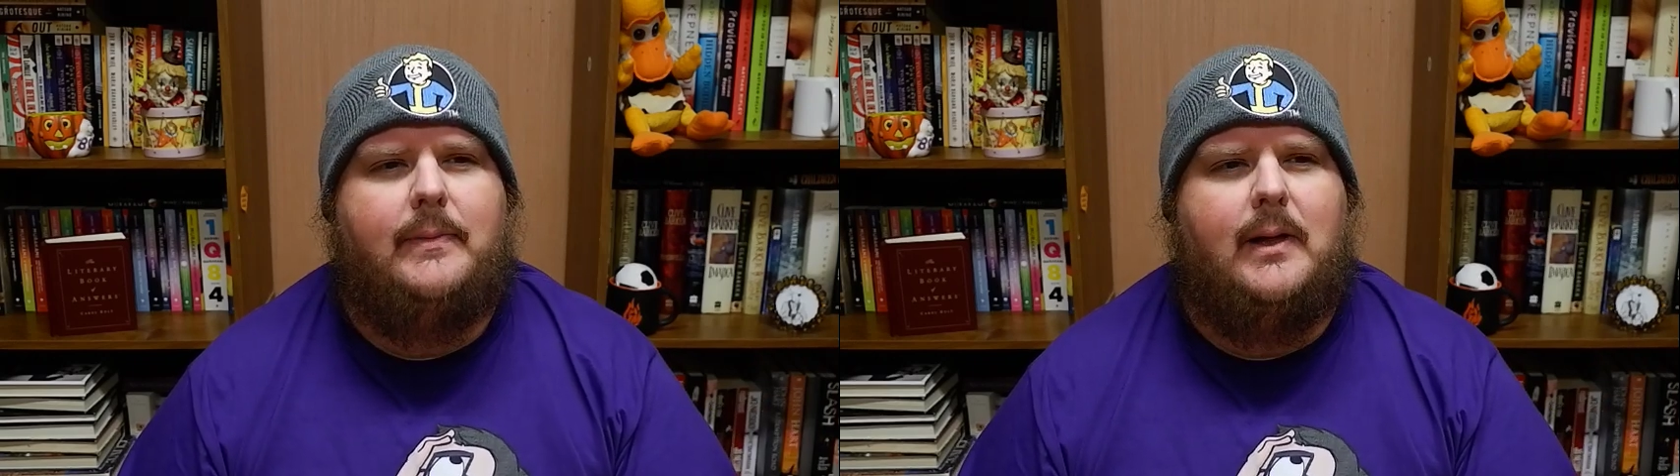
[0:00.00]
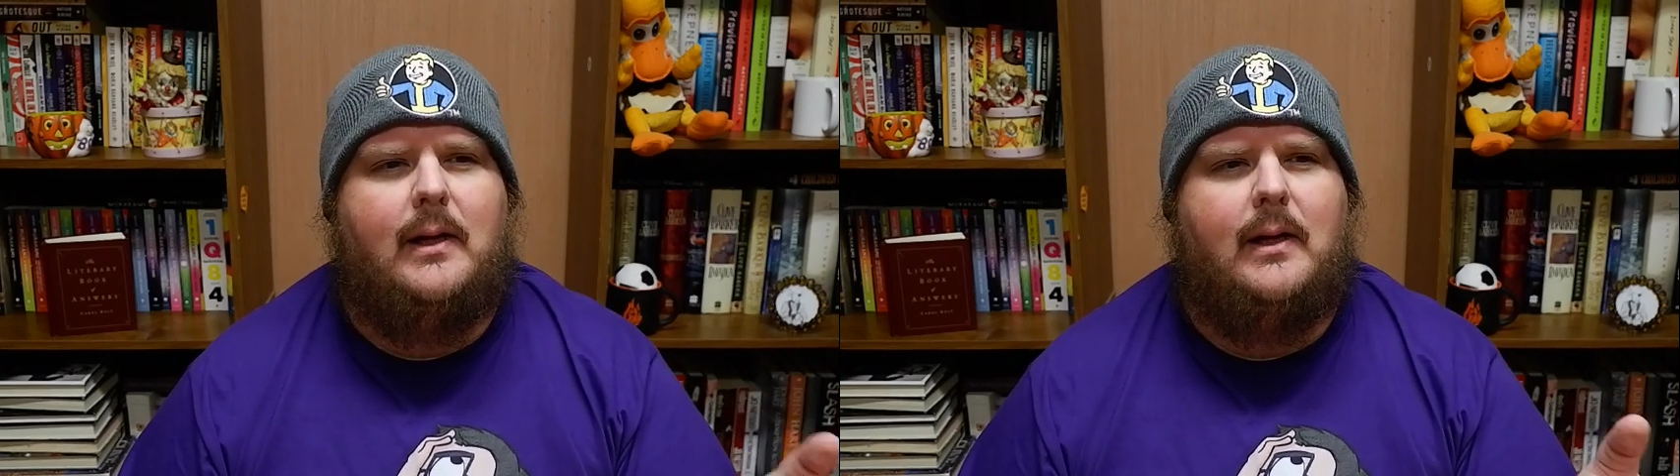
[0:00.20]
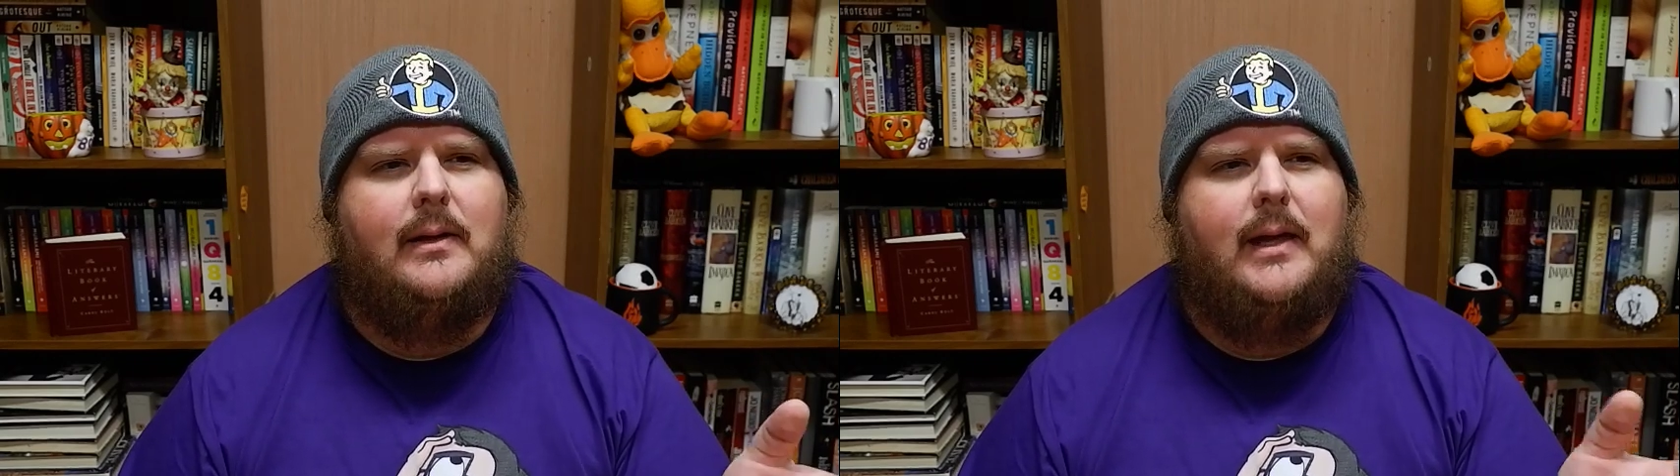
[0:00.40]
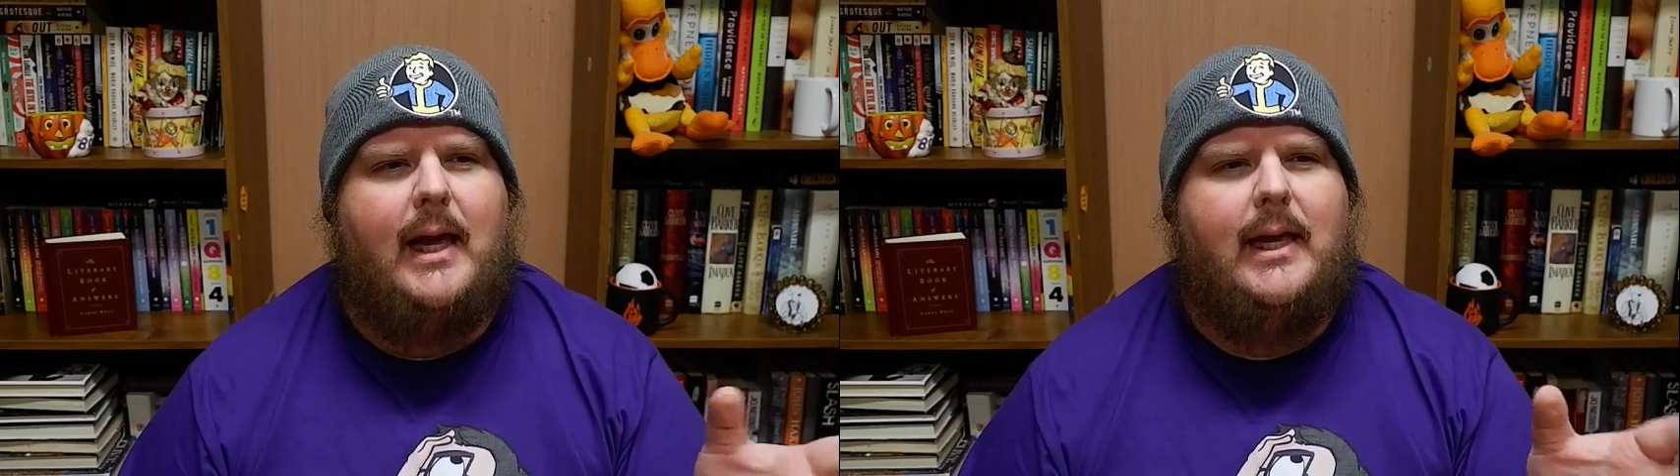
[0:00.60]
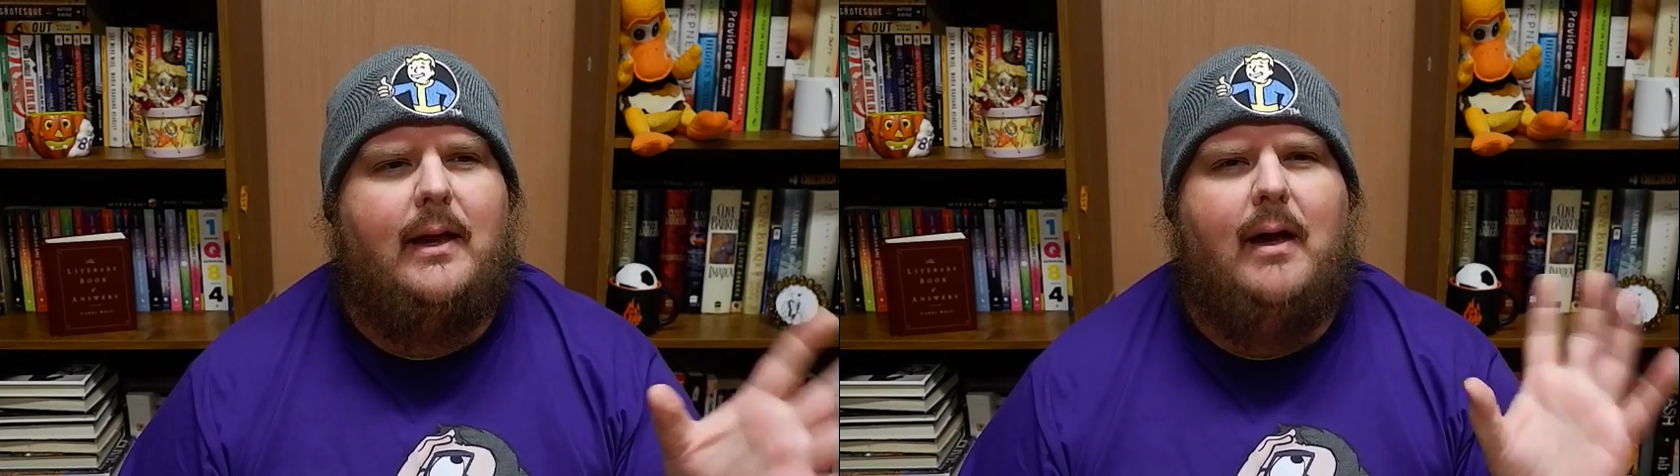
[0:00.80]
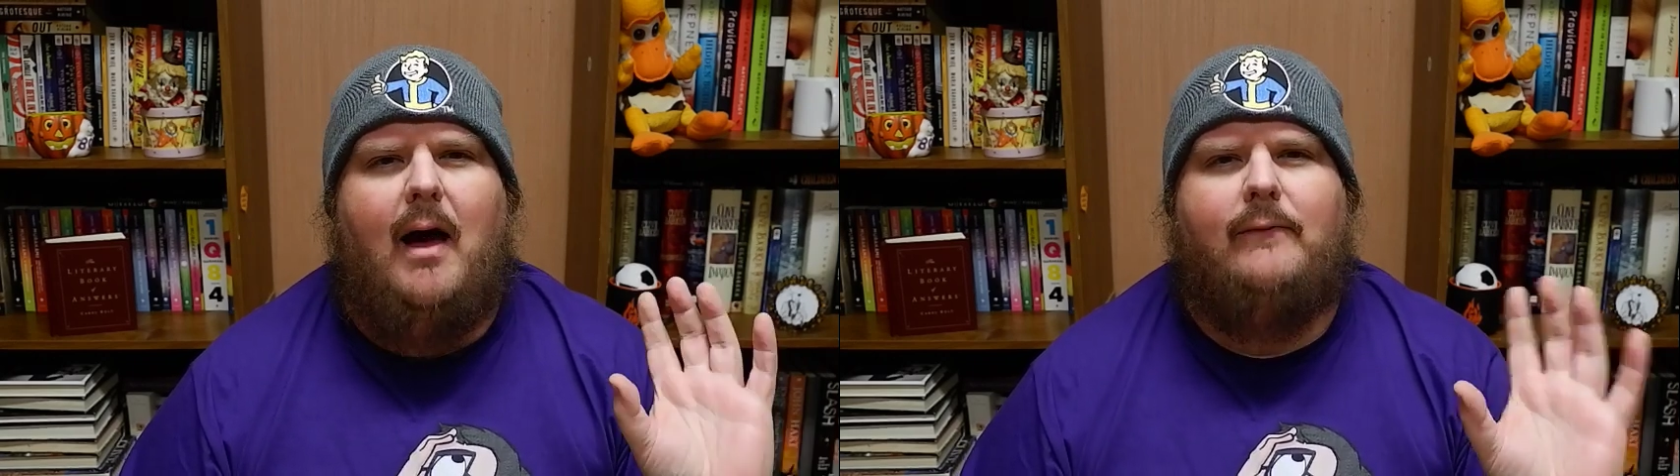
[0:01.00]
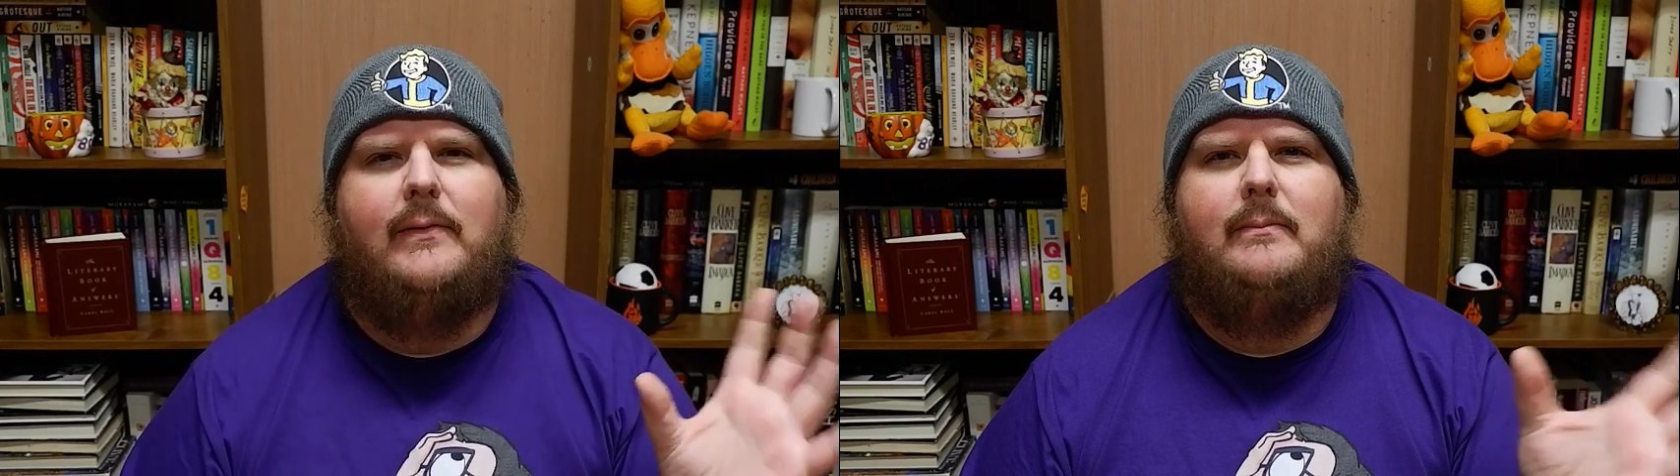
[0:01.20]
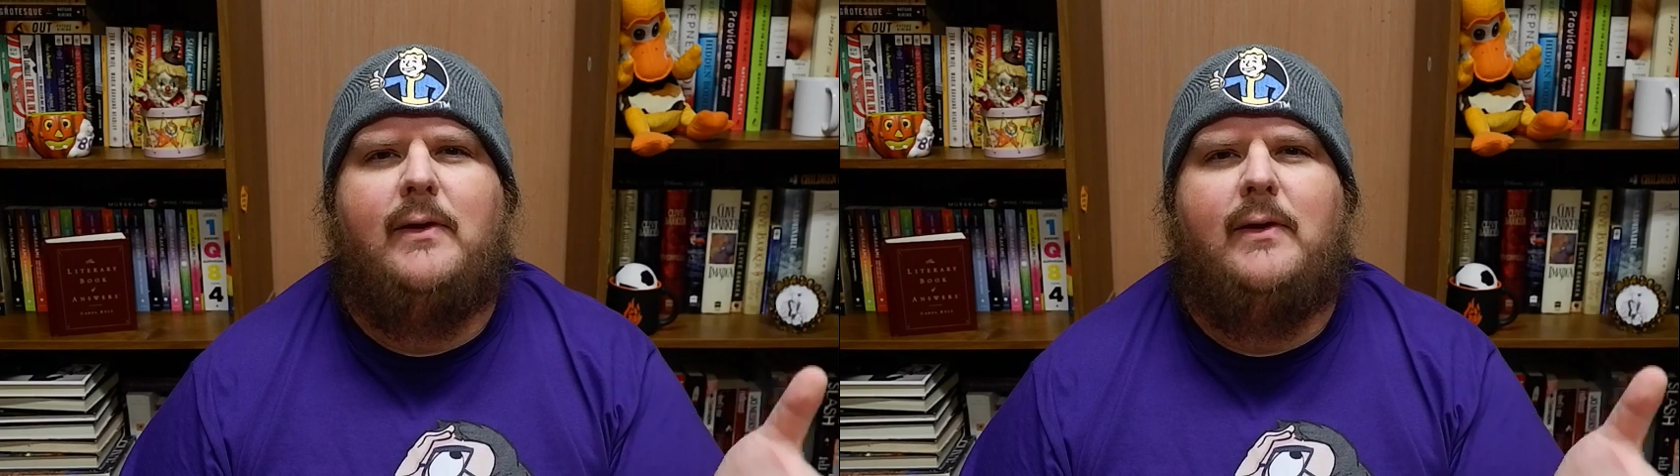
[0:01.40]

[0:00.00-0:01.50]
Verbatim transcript: uh, I can't Hofflin